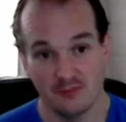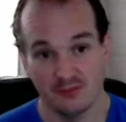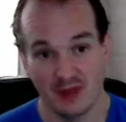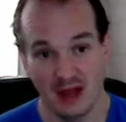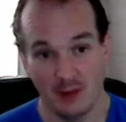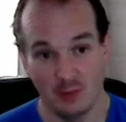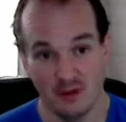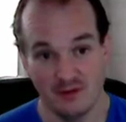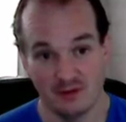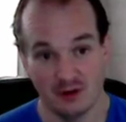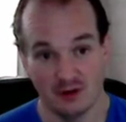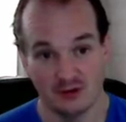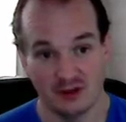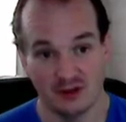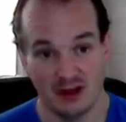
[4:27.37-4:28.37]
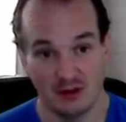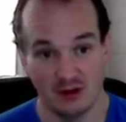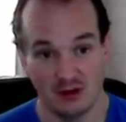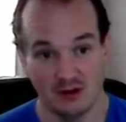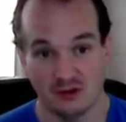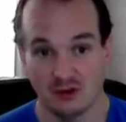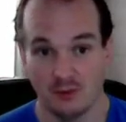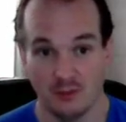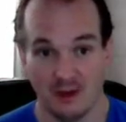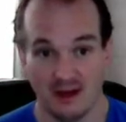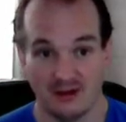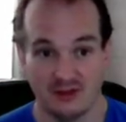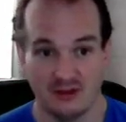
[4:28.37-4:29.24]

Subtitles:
and we've got our close combat.